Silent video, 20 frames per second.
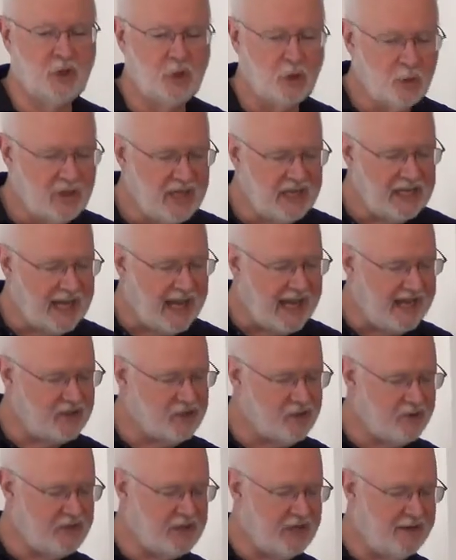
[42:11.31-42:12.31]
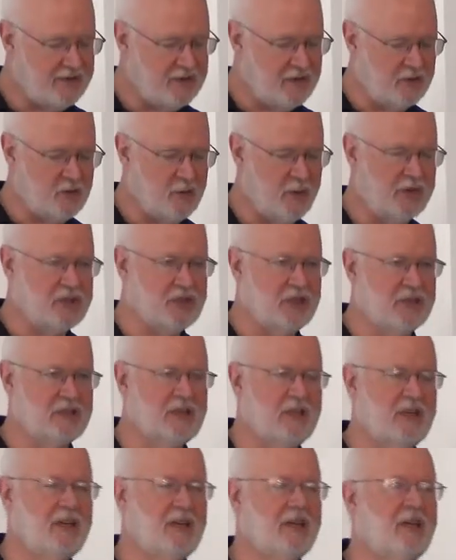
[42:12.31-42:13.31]
You need to ask yourselves those
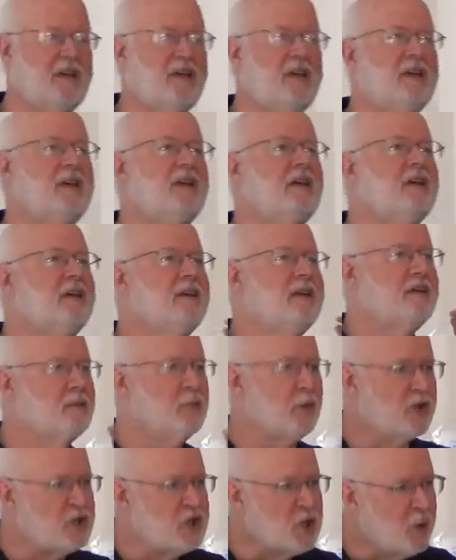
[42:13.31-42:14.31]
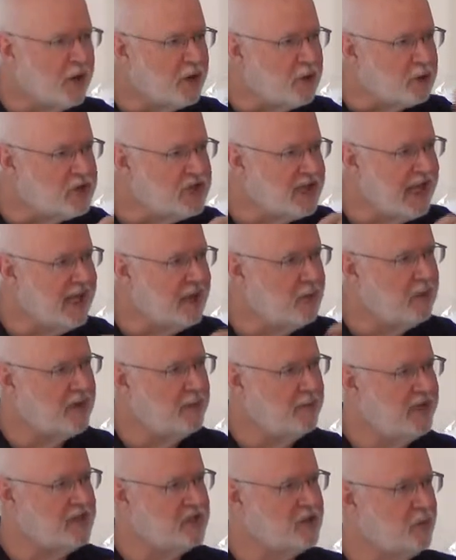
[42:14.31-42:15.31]
questions once you understand
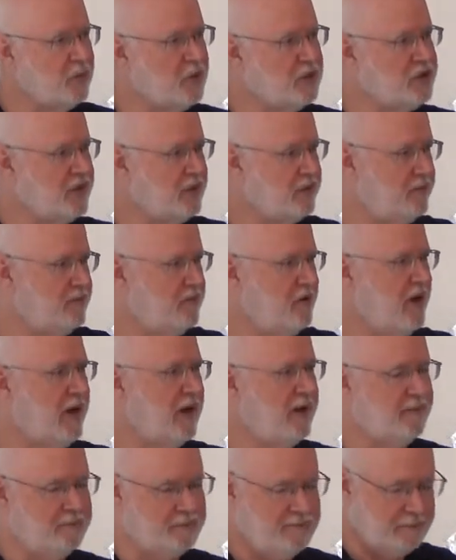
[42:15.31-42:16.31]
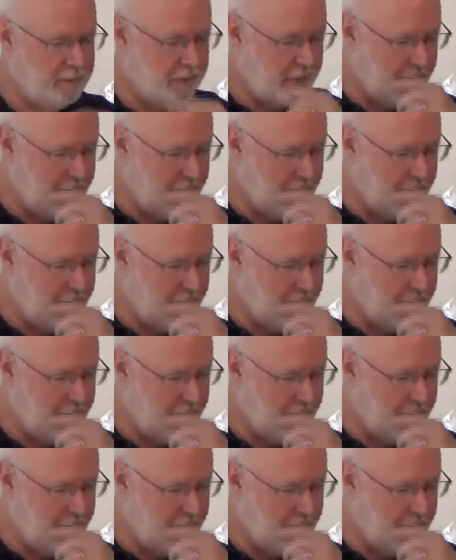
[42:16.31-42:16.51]
what it means to worship. Ron?